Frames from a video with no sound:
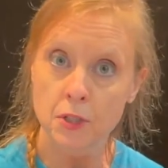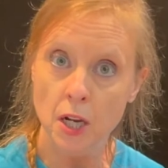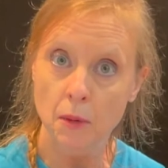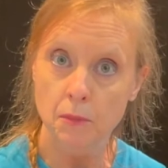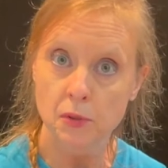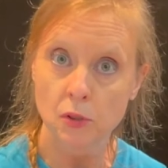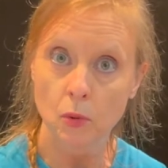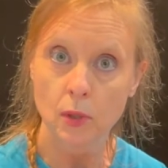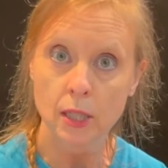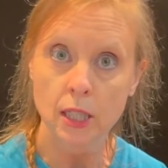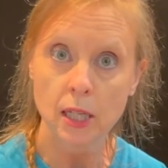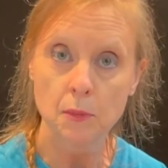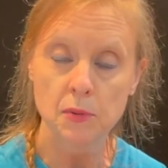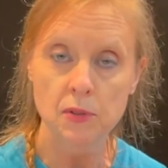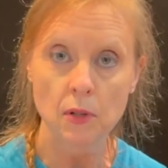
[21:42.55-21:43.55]
up so it
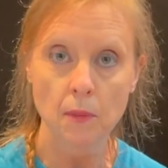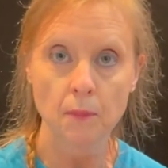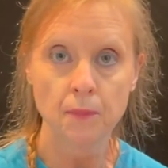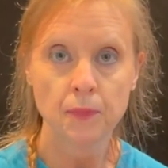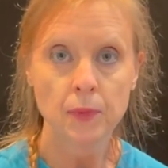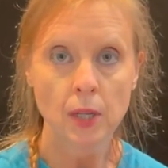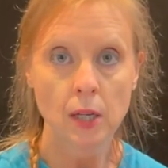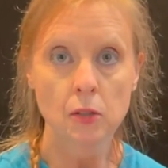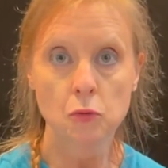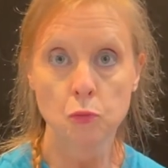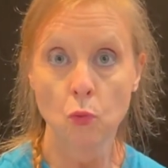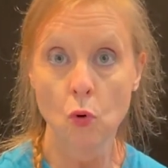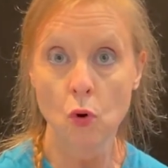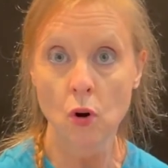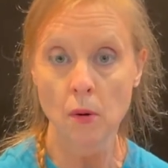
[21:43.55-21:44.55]
keeps them as
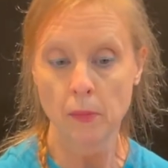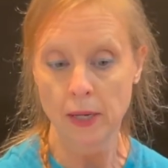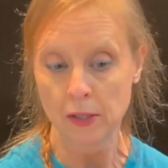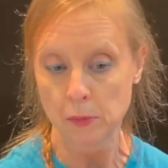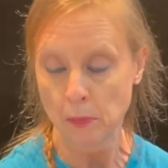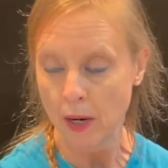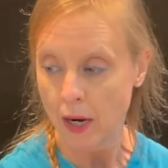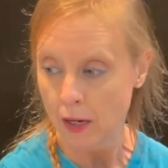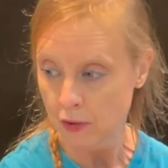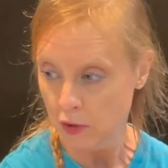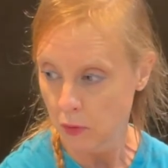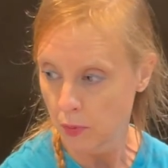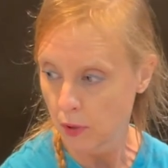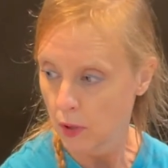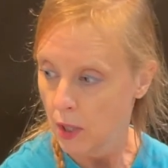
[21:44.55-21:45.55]
warm as
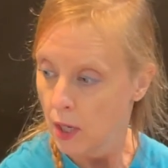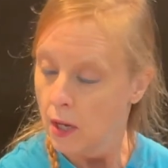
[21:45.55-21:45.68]
possible.